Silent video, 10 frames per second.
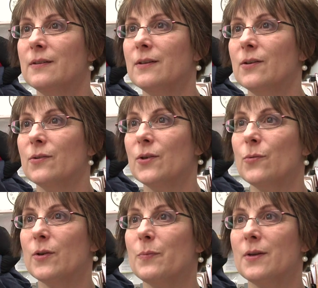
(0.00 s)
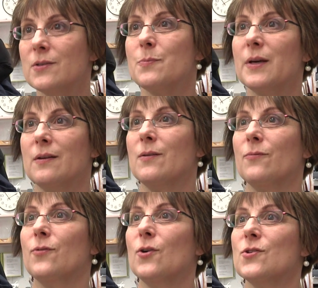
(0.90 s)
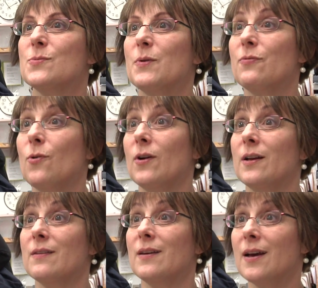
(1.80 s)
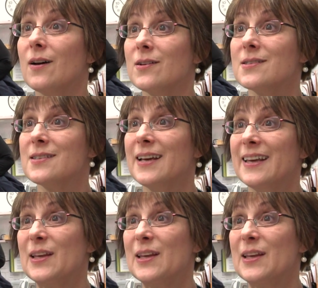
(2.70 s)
You know, you would have intubated them first before anything else.